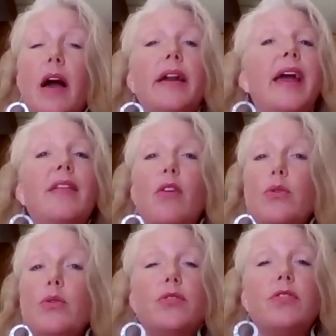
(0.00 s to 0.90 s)
Again,
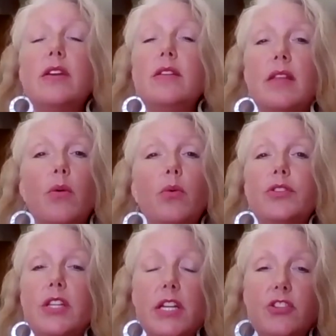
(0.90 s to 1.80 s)
those are things that we'll
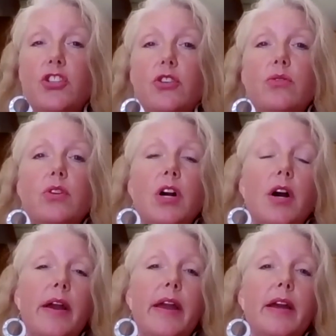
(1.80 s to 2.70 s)
teach you,
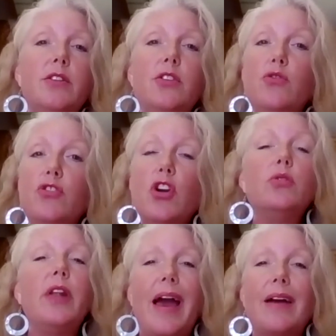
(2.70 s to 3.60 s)
and you
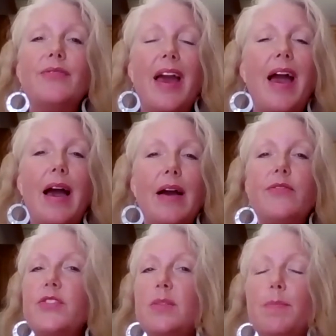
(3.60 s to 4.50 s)
don't have to
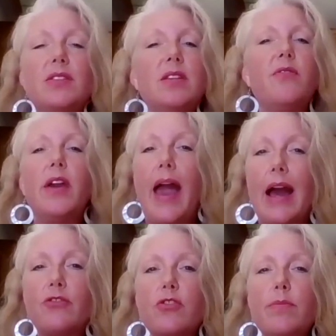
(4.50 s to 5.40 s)
have specific
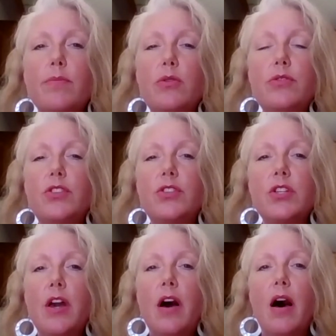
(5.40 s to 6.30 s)

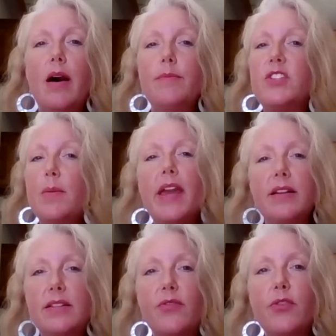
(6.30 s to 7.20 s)
attributes to make
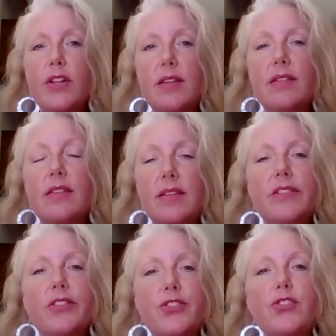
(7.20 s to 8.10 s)
a difference in this
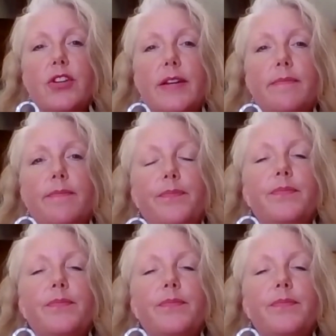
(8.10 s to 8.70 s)
industry.